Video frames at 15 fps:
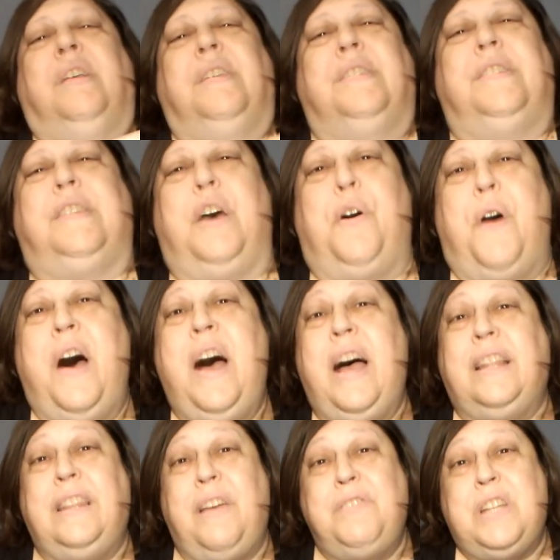So
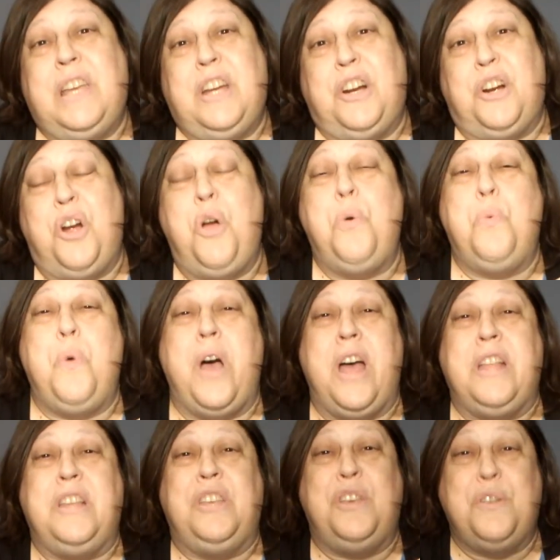I'd love to hear
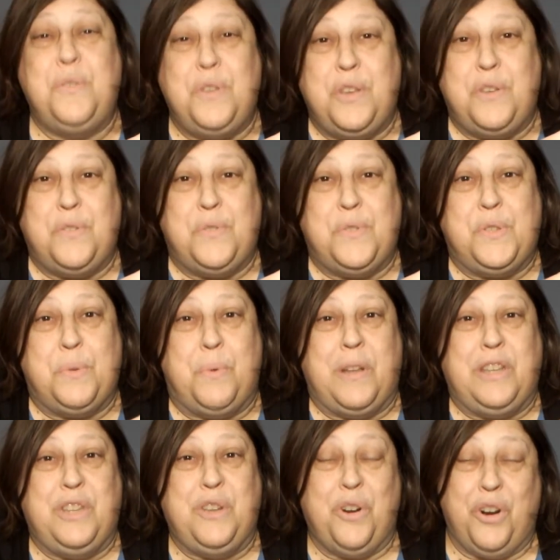what you use
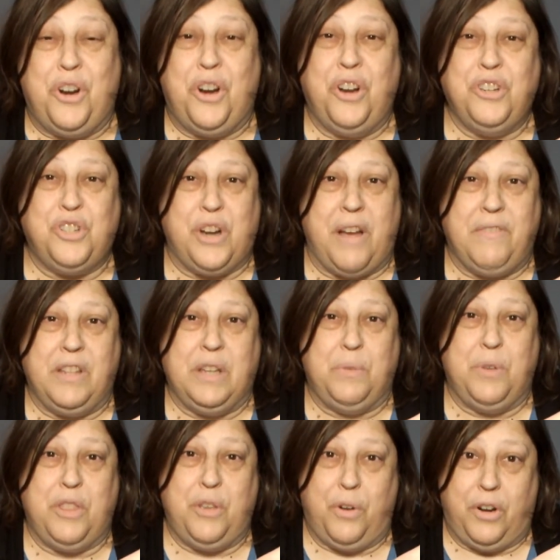when you're traveling
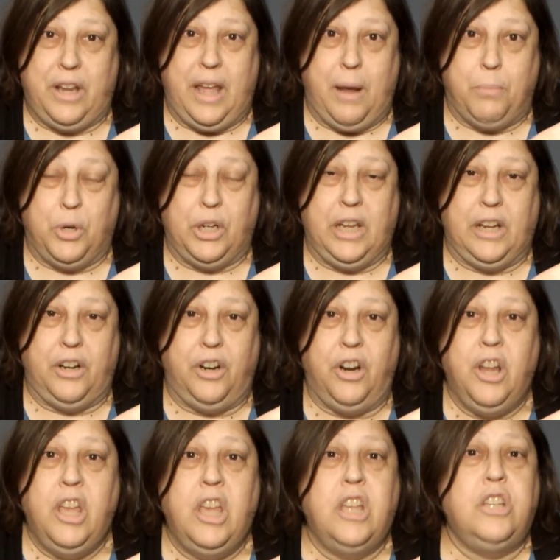with your camera gear.
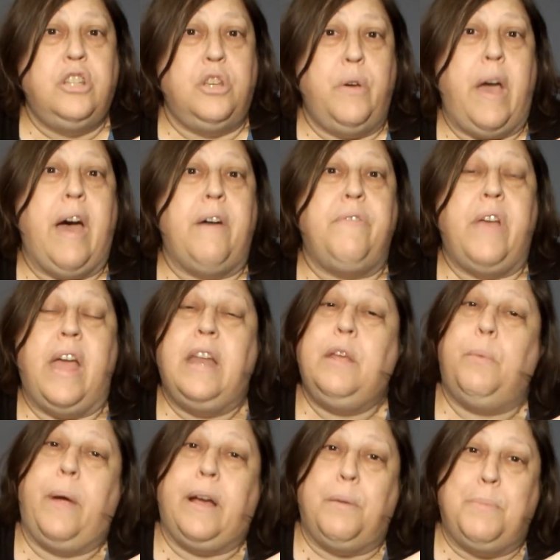Do you have any
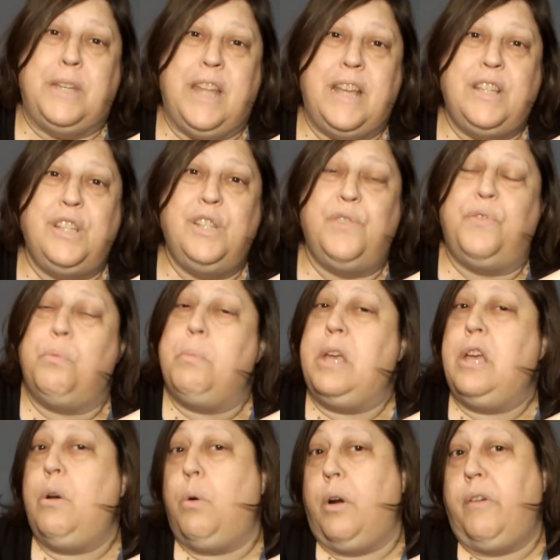recommendations for
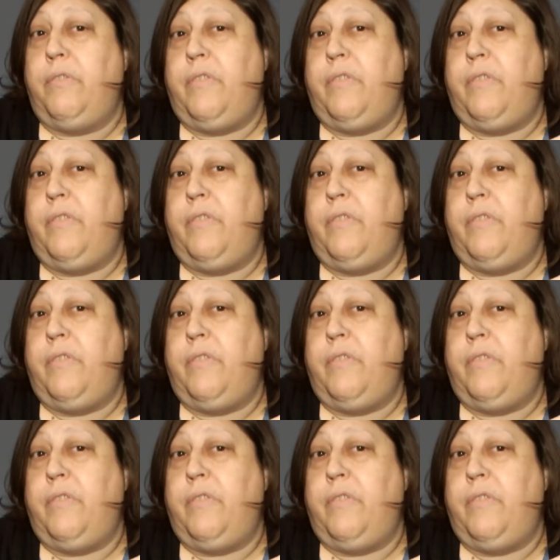me or a